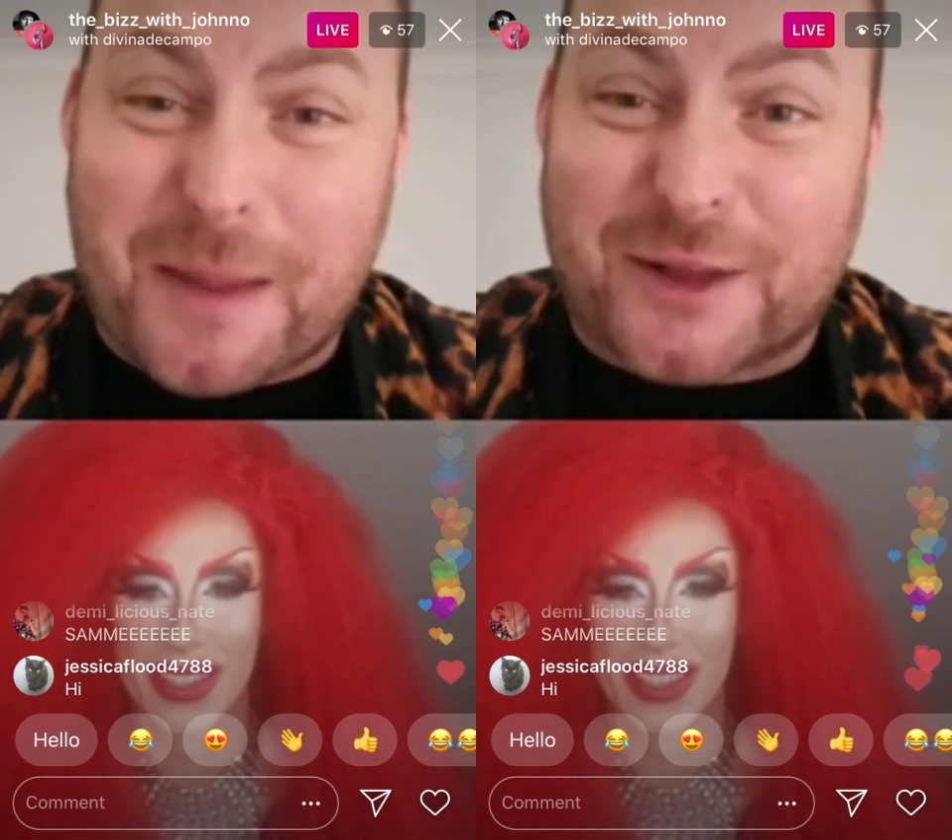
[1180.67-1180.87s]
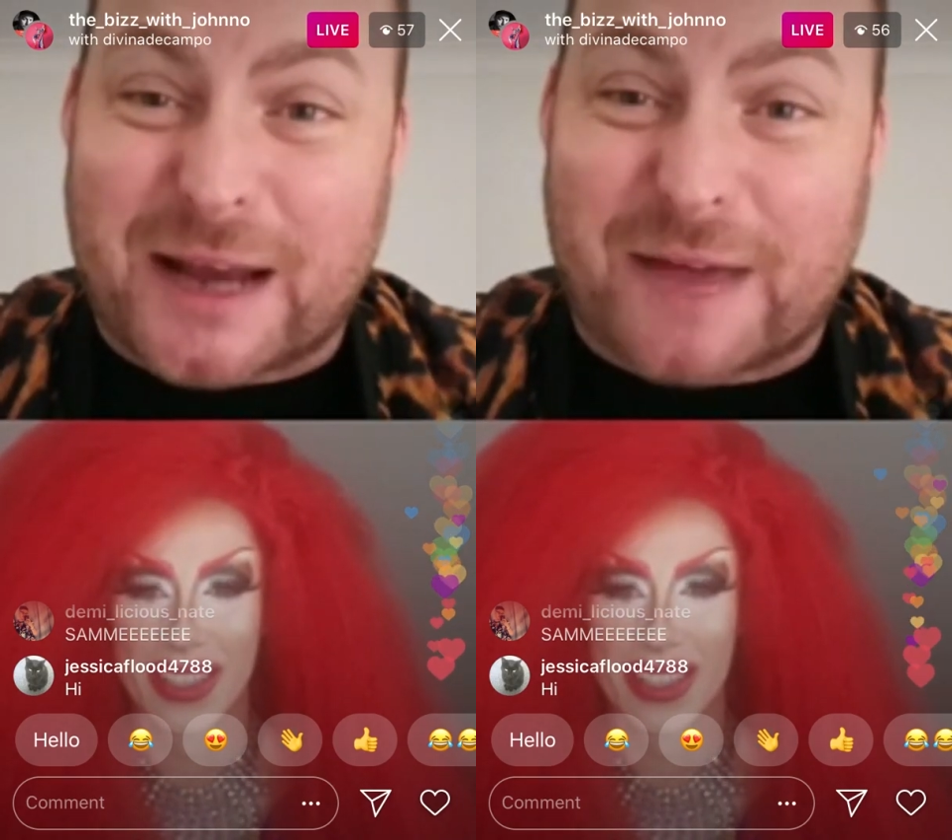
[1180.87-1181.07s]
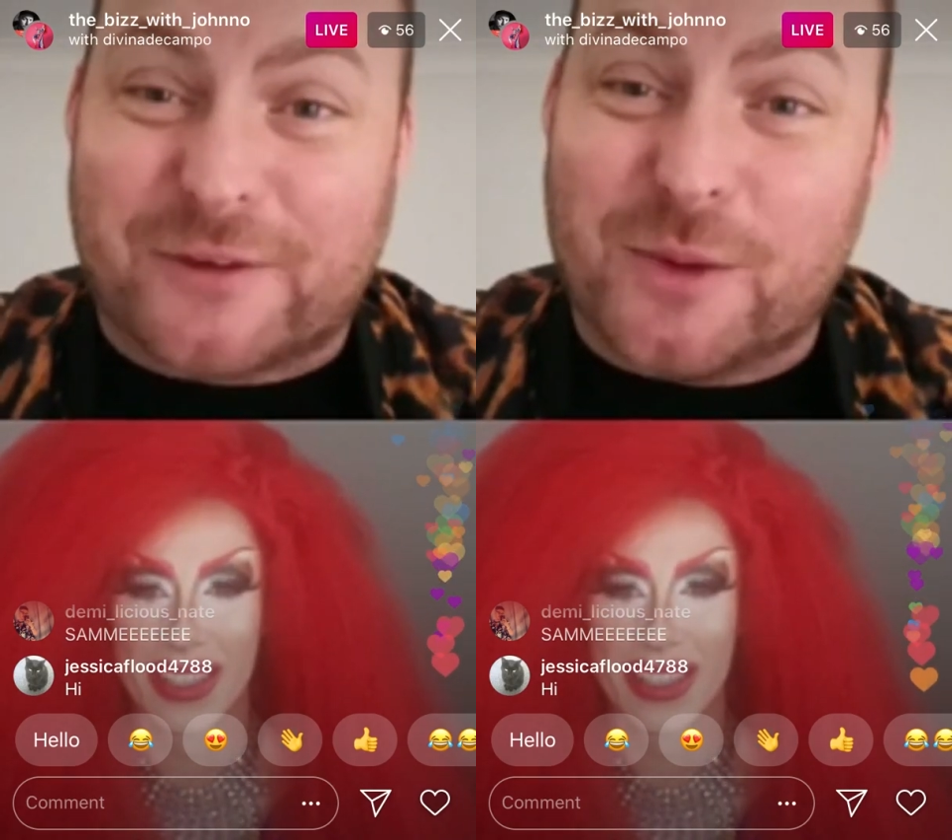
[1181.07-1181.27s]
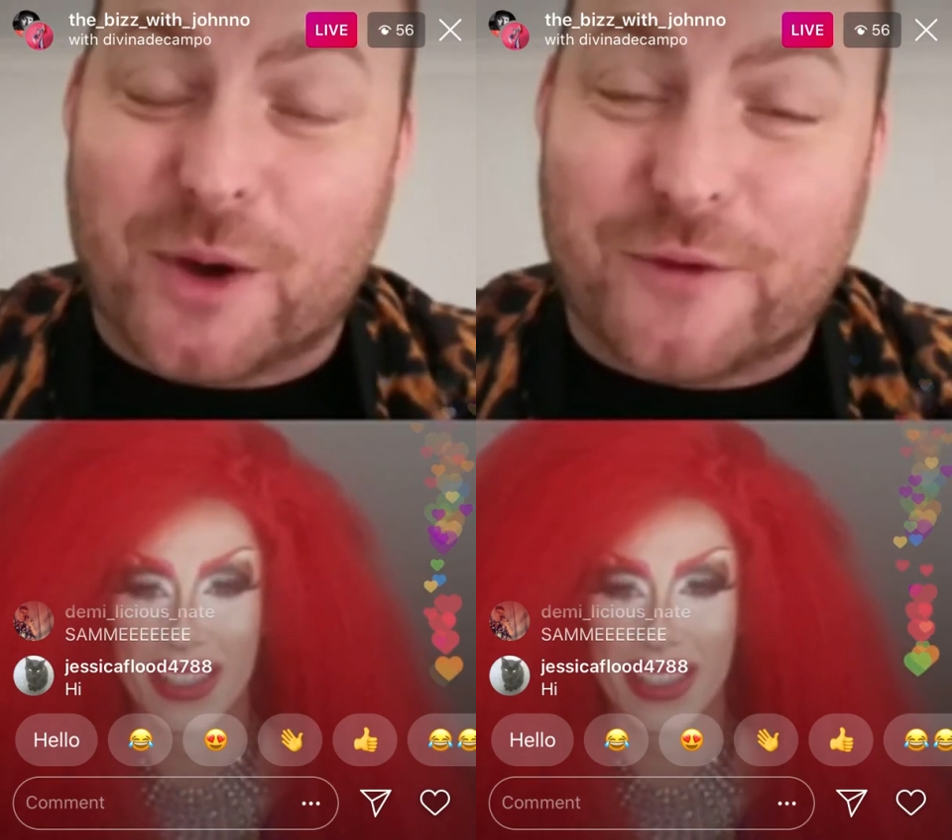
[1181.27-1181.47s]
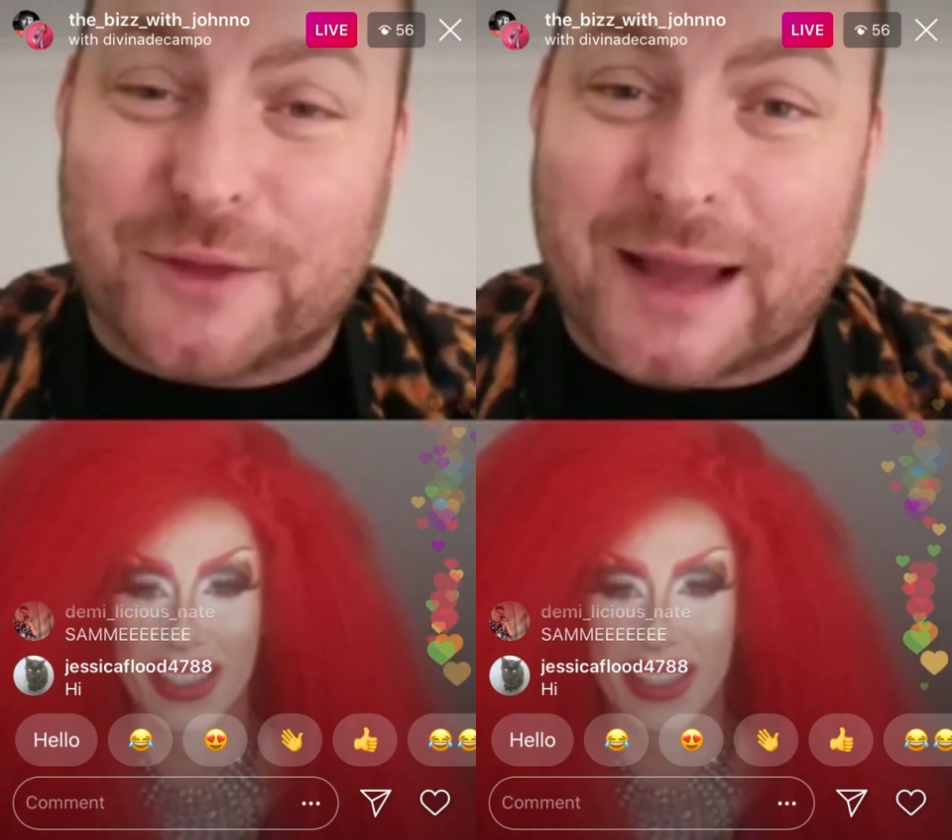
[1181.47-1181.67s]
better than having
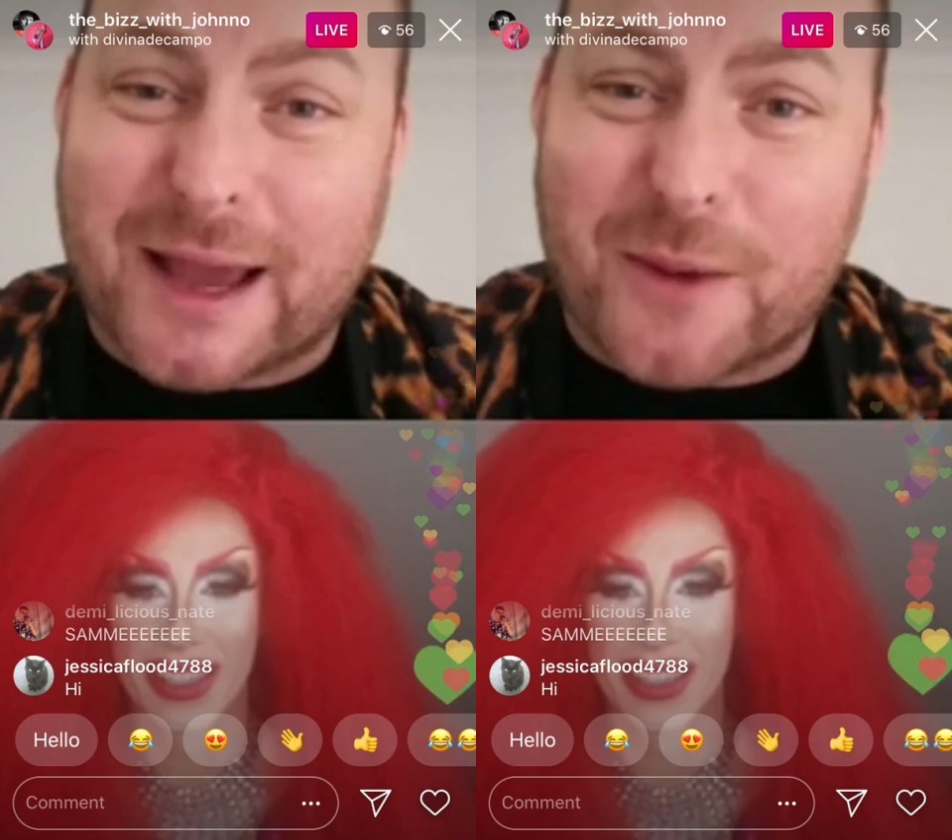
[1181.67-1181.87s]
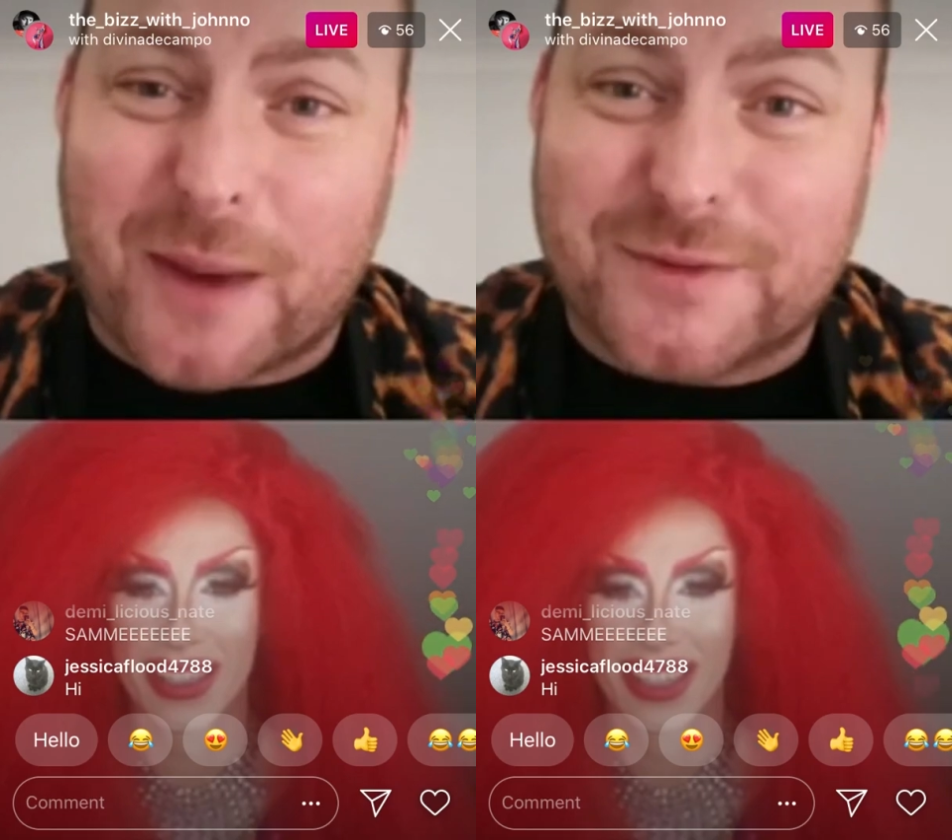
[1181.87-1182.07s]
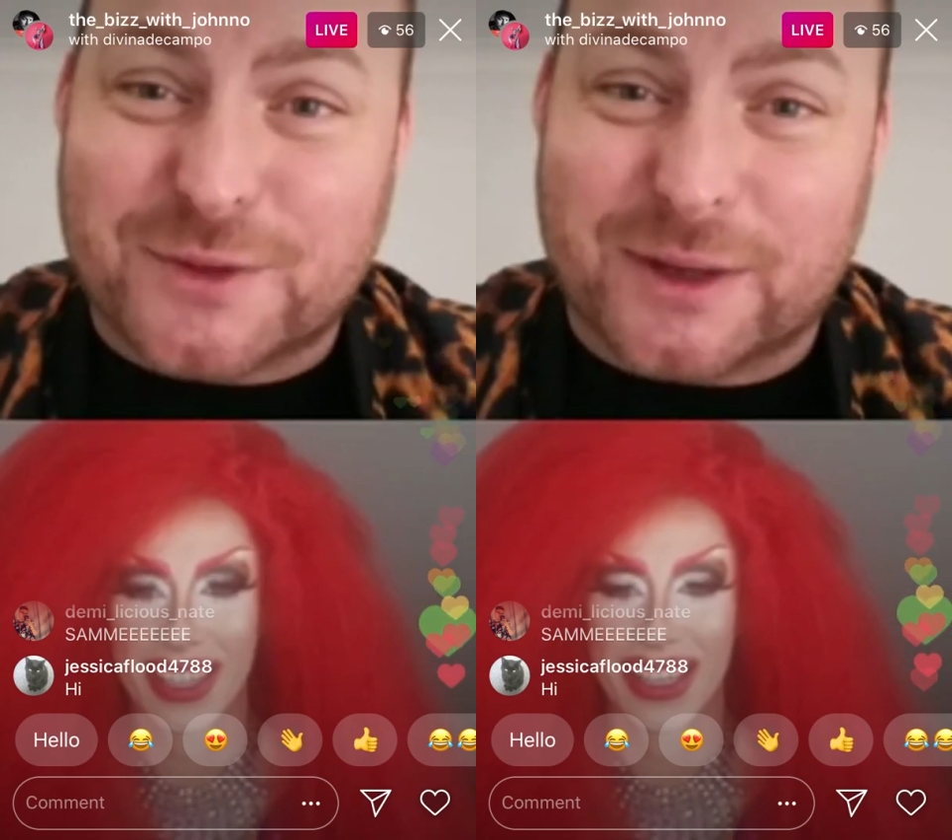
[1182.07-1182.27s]
you over the airwaves,